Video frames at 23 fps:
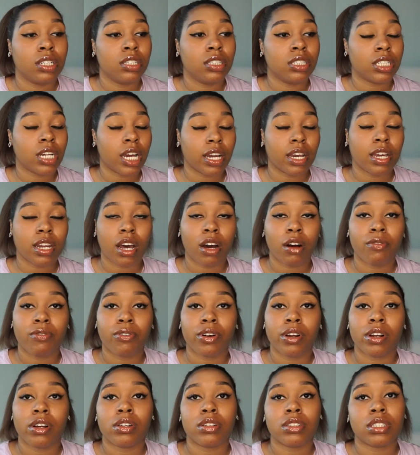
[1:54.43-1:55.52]
Check it out
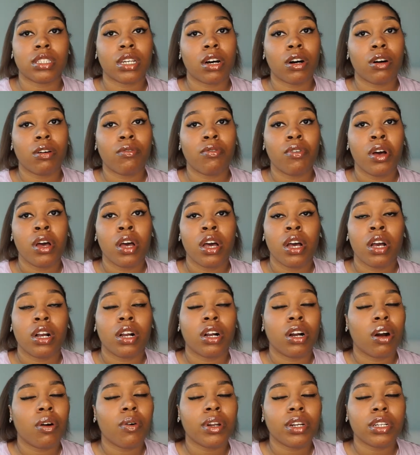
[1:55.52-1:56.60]
for yourself.
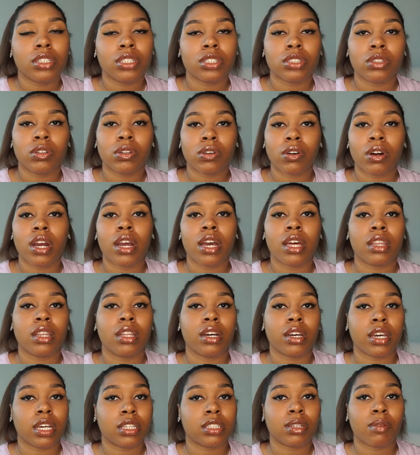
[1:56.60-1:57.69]
Go in the store and
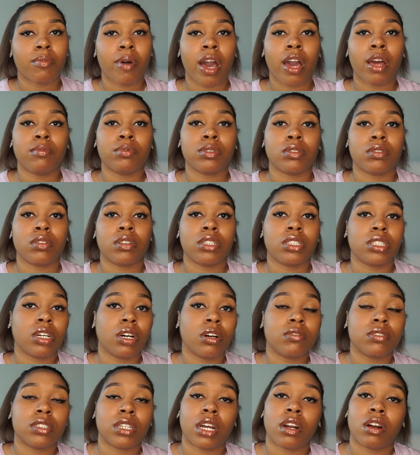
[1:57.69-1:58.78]
look at some items on the
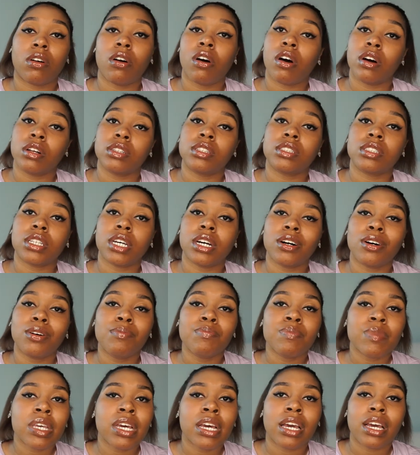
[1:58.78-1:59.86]
shelves that are on
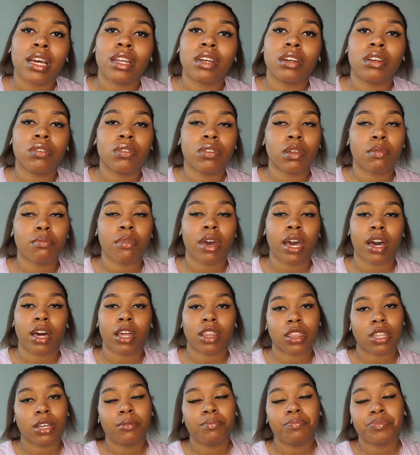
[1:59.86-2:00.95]
sale and do the
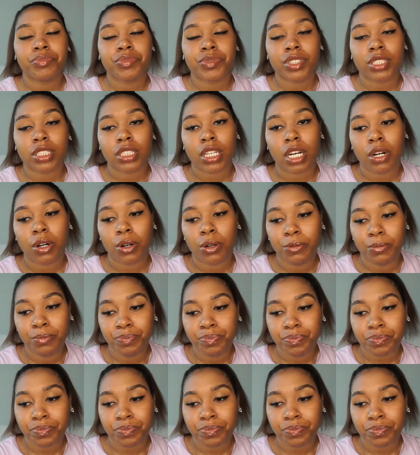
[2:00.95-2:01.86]
math. So